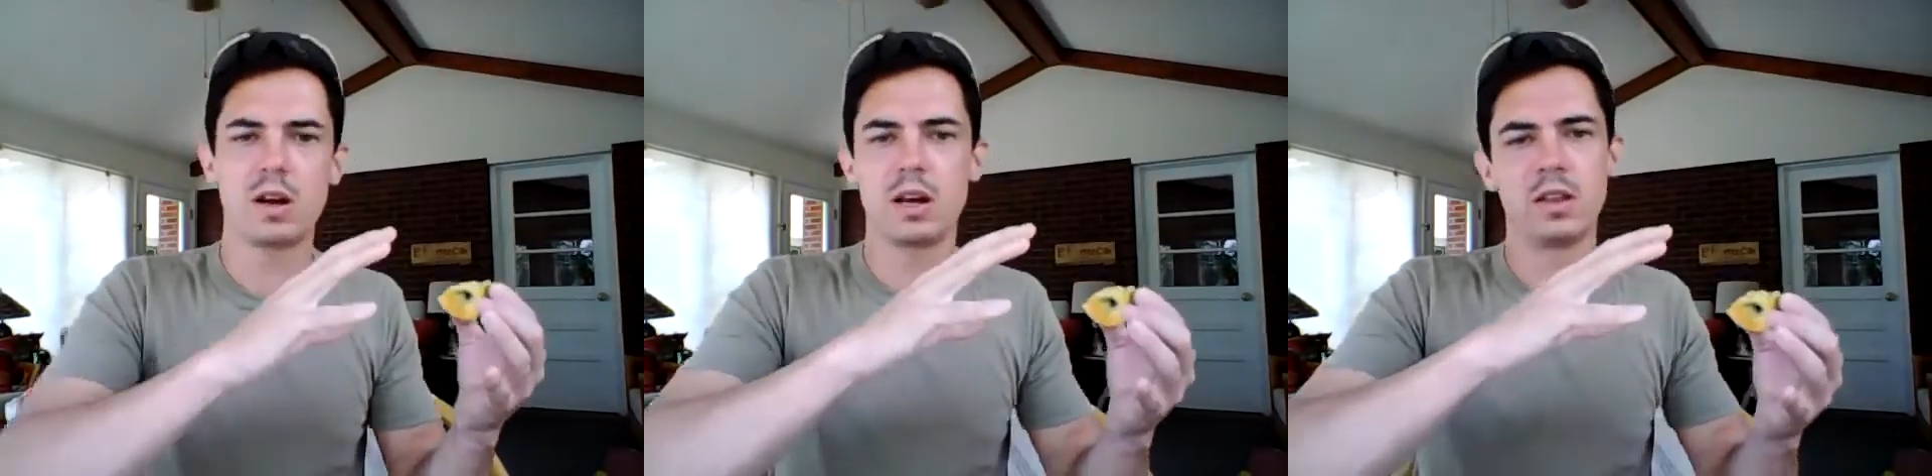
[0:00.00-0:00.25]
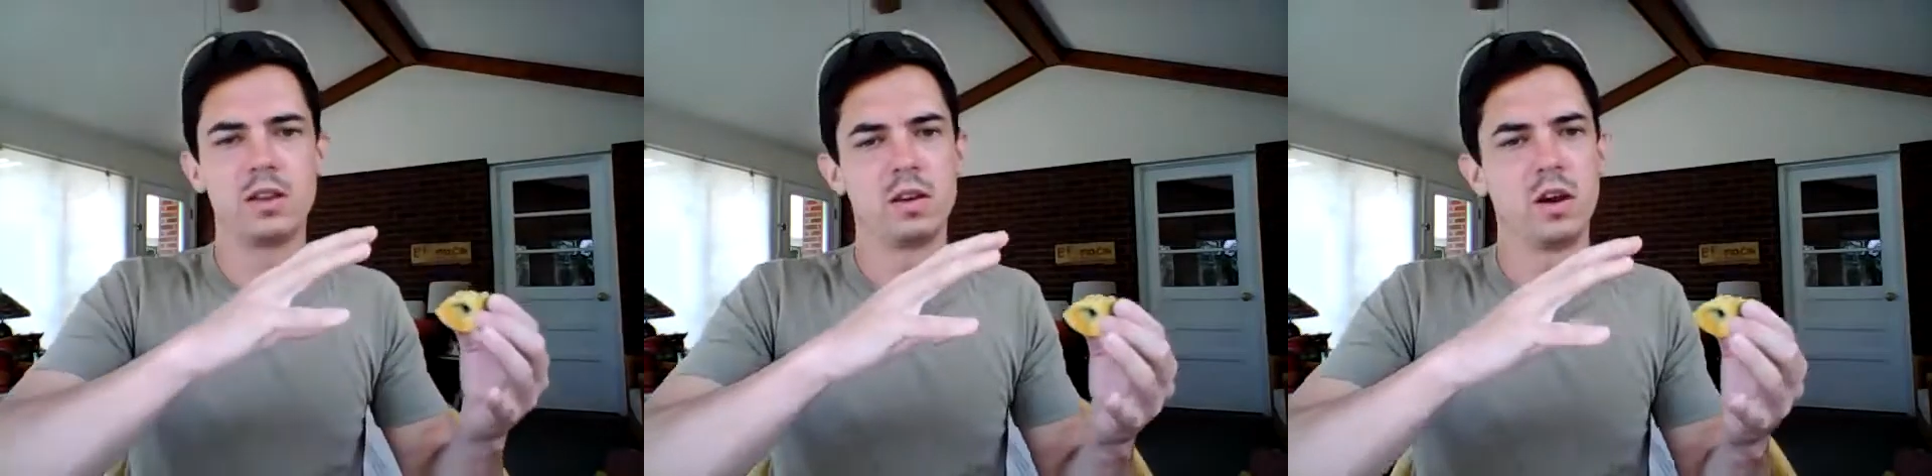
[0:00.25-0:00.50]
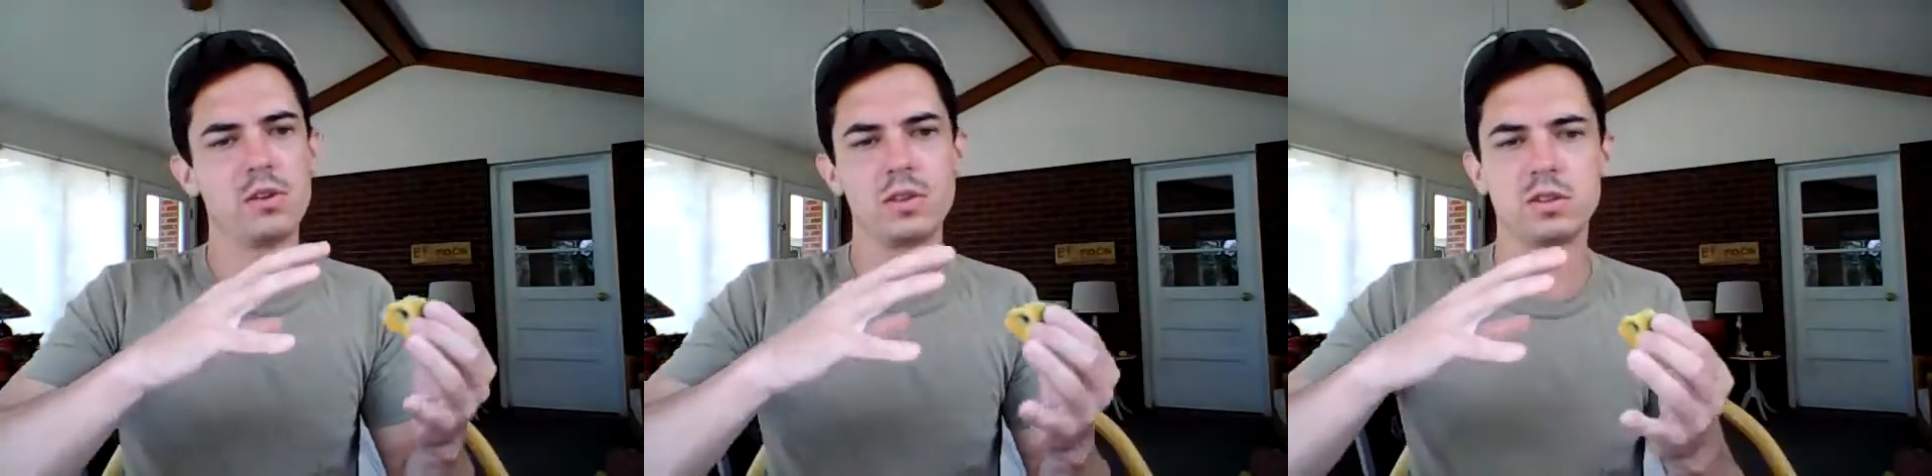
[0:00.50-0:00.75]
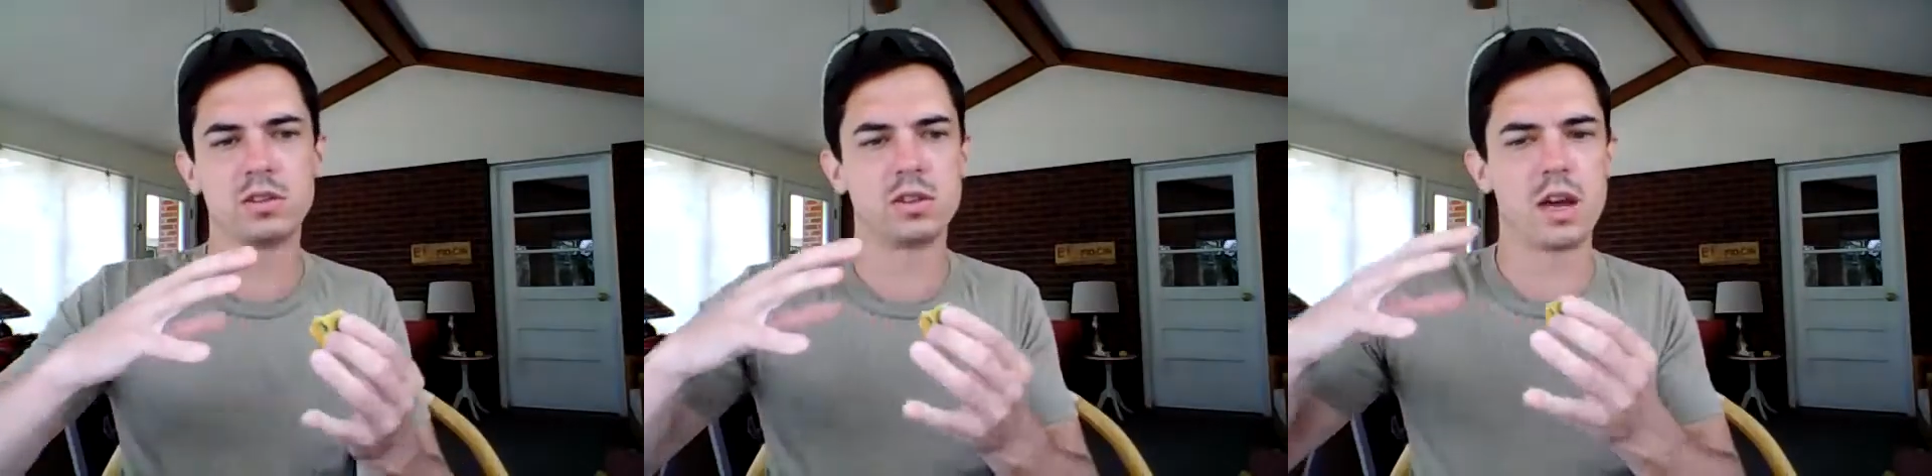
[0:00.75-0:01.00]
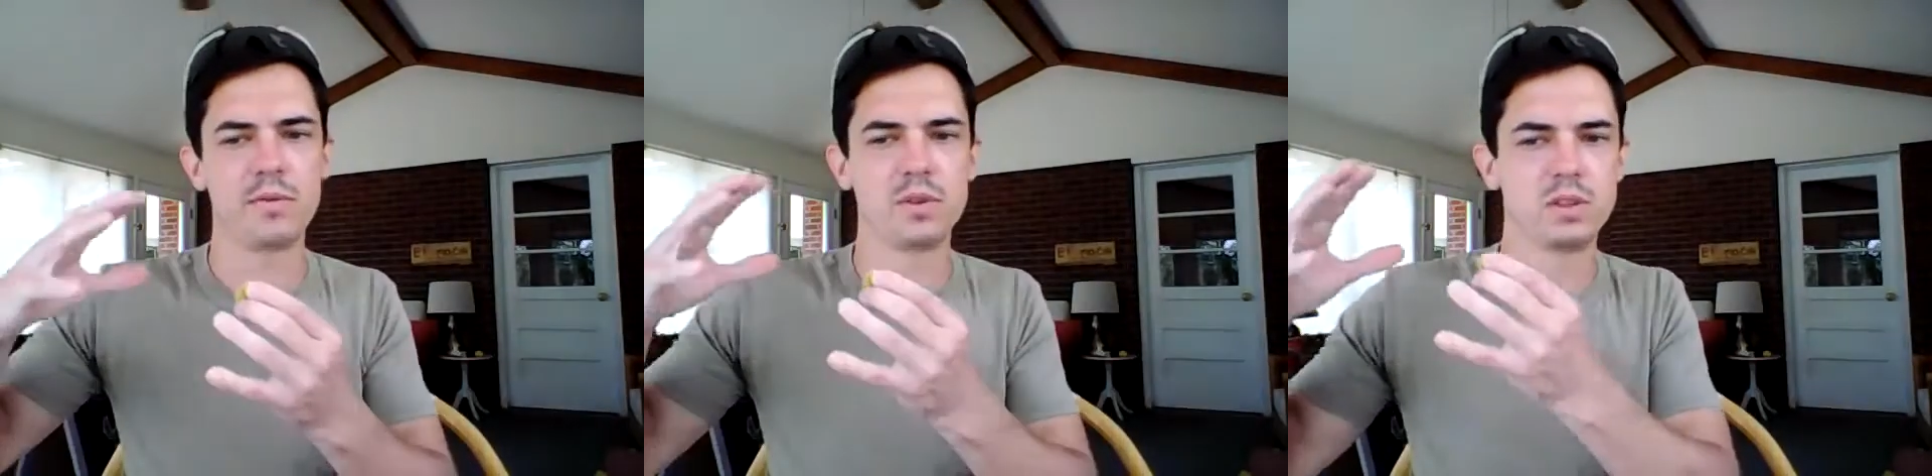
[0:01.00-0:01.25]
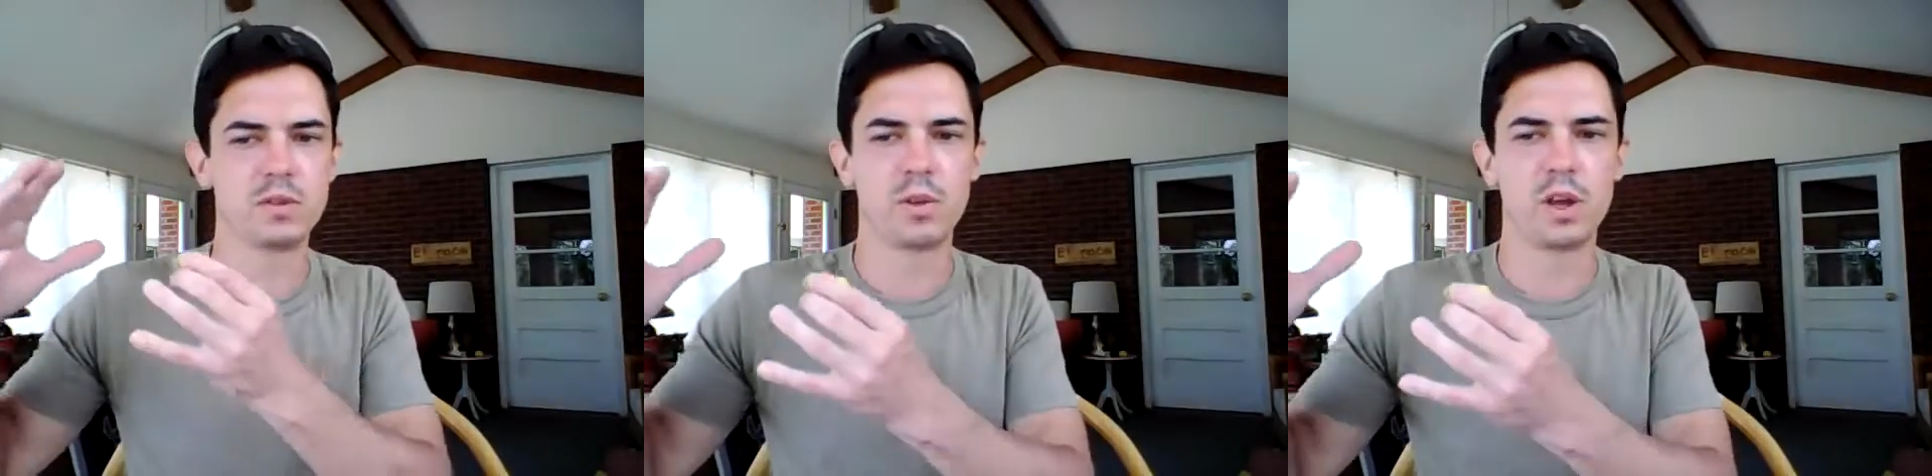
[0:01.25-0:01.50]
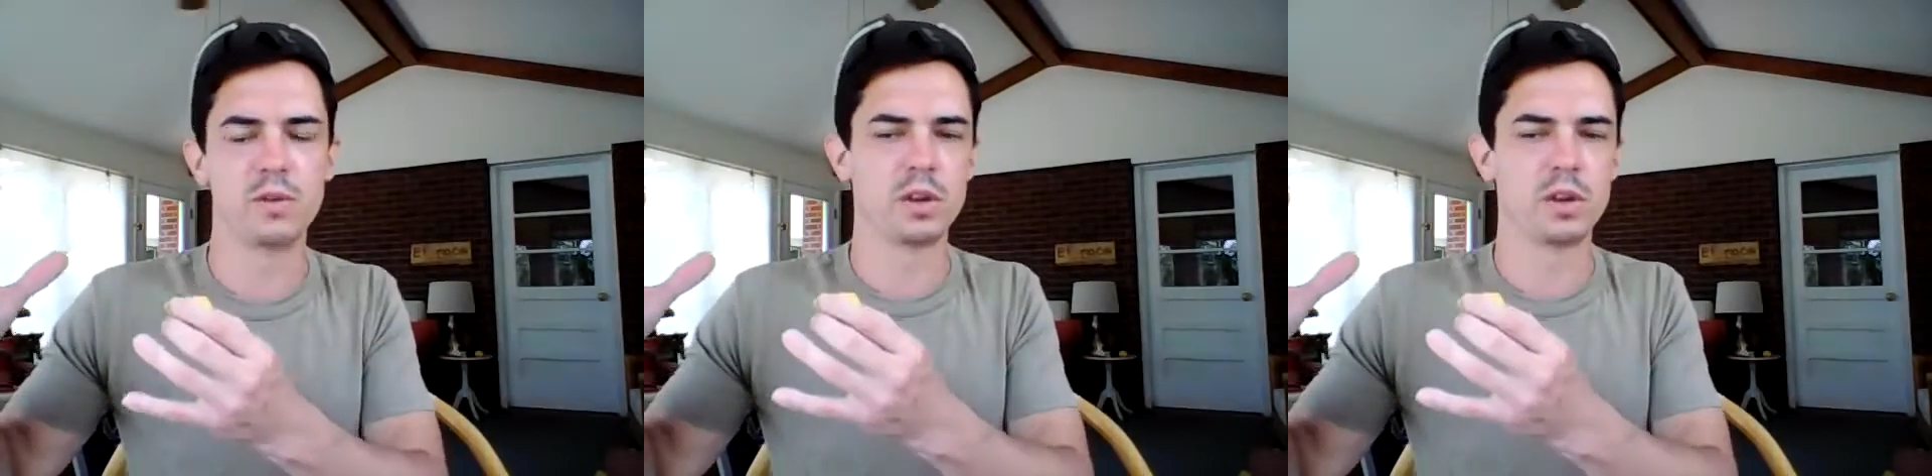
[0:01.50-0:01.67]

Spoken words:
and then the others just have this flavor